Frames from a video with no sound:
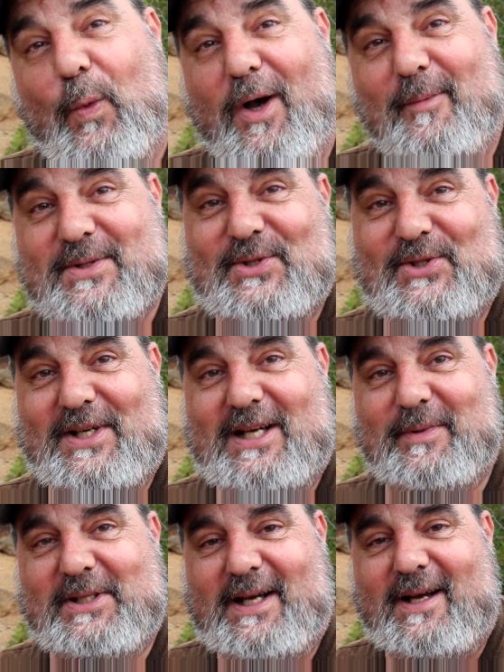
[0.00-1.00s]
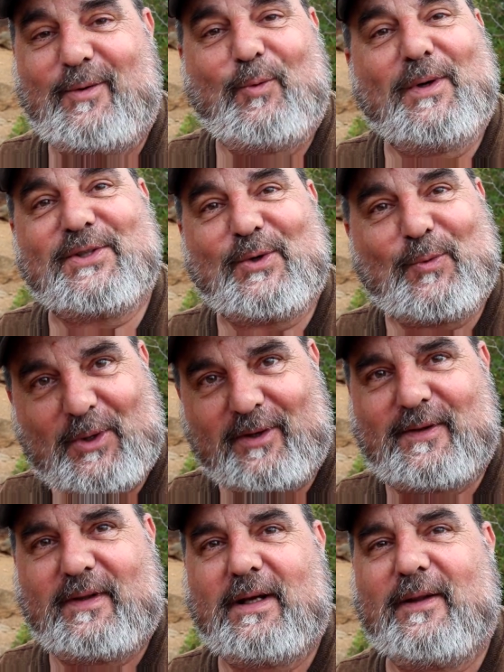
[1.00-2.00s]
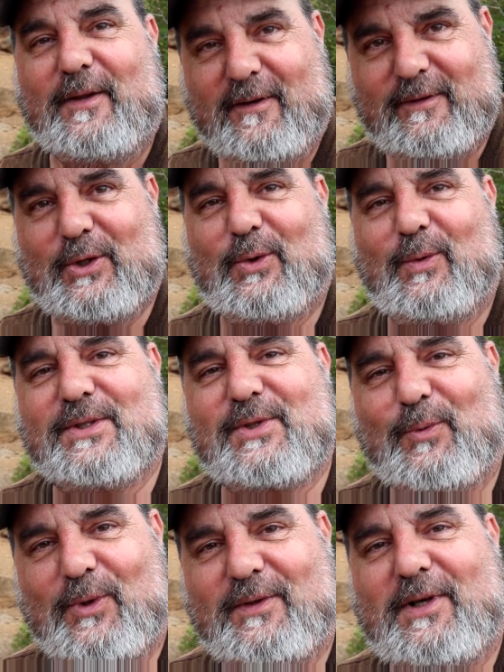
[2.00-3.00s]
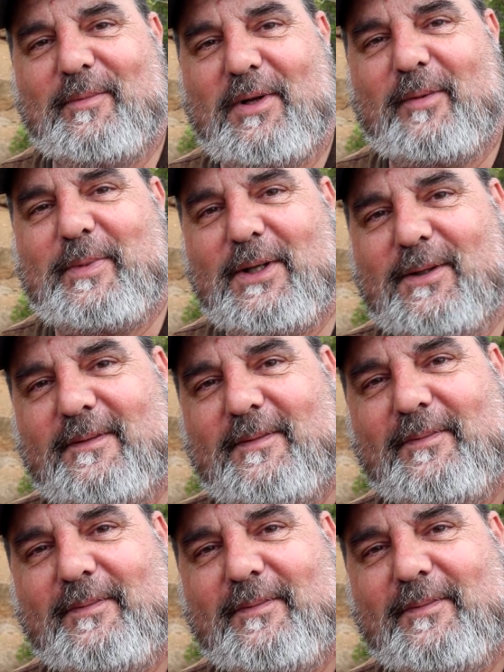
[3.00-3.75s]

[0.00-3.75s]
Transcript: Well, Mrs. KBK, was it worth the view? Was it worth coming up here?